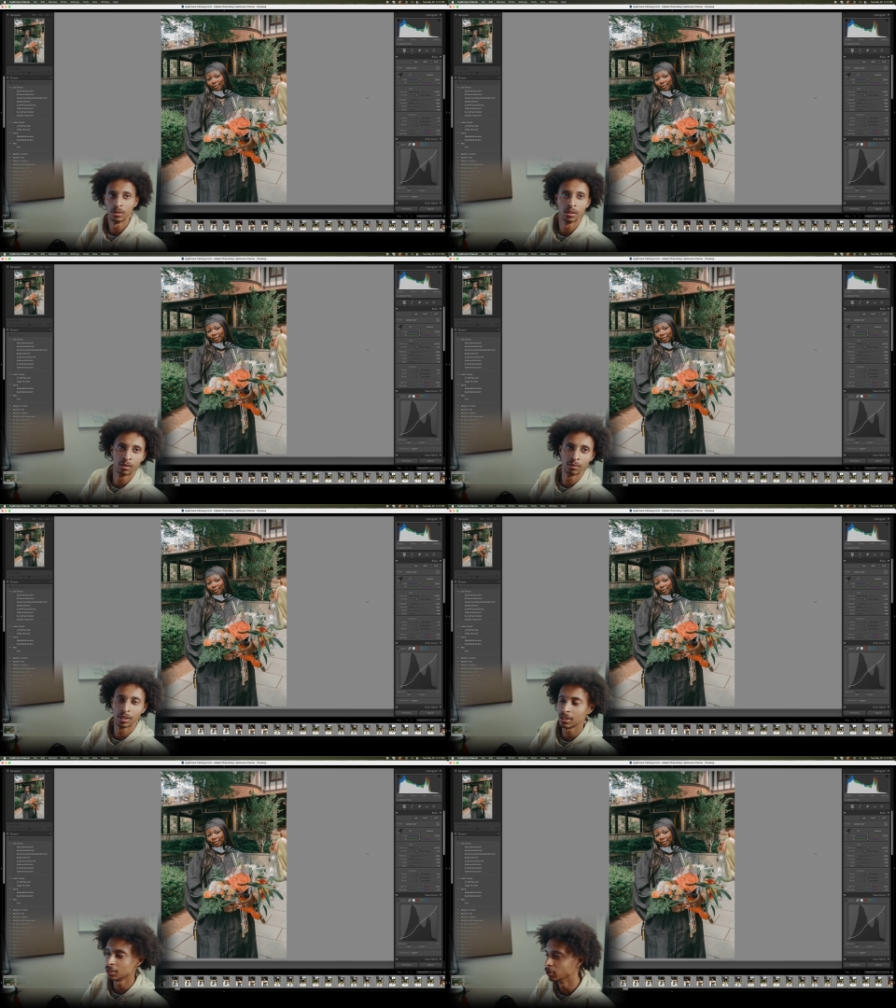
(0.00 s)
you know,
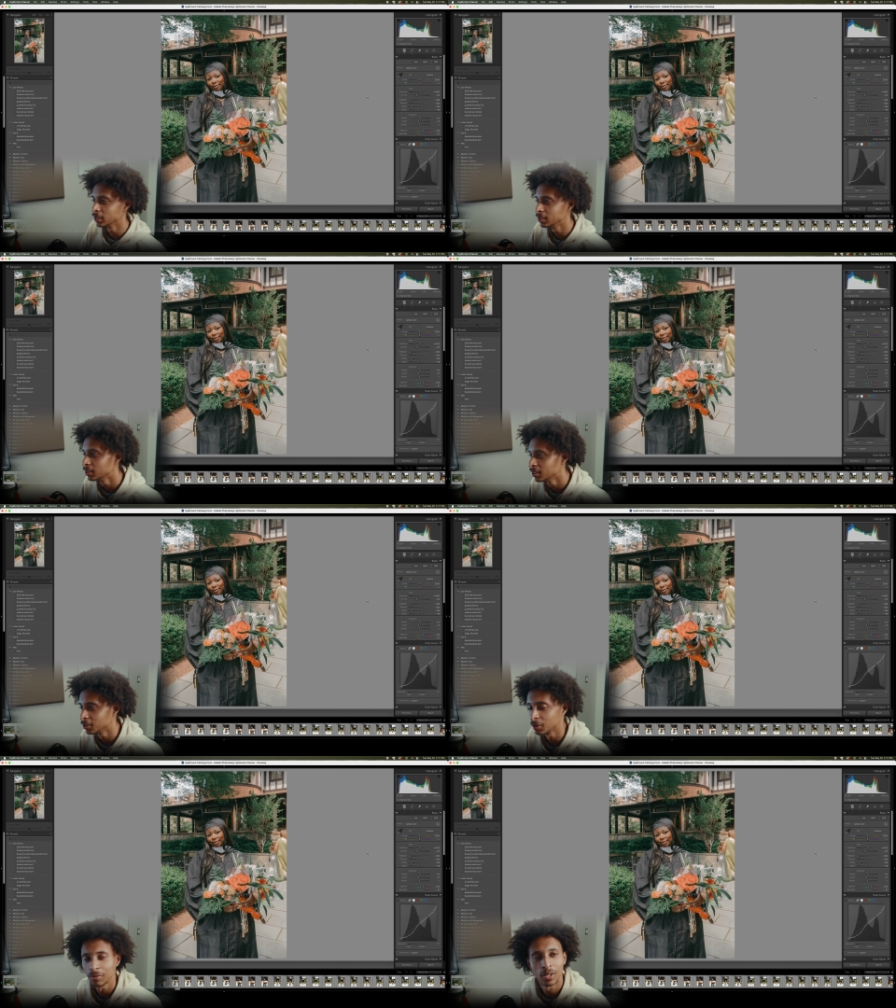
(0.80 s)
as the great
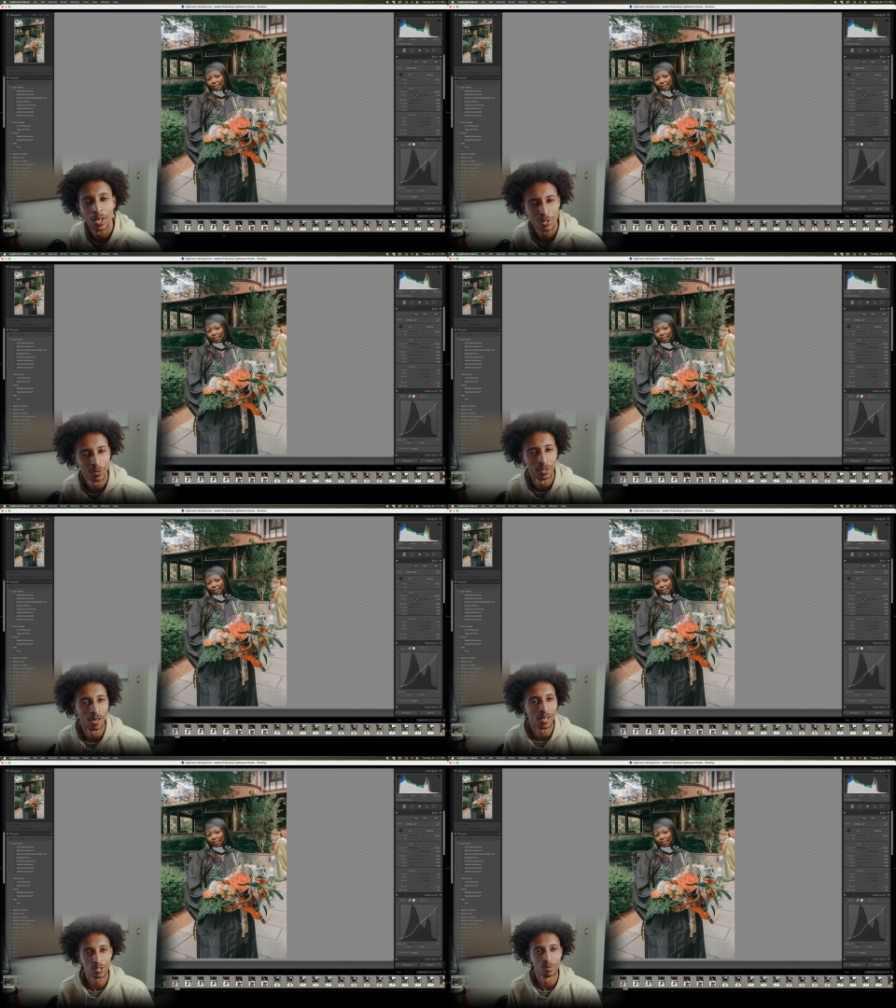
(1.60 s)
philosopher
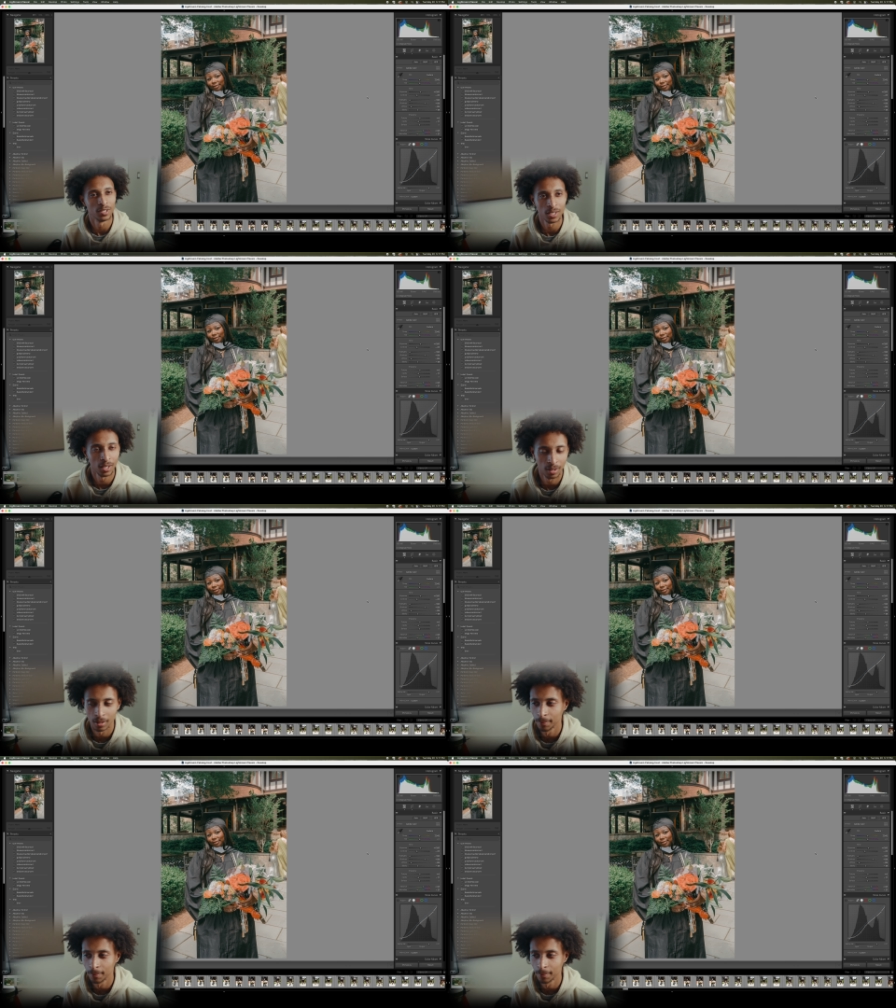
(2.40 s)
Gox once said.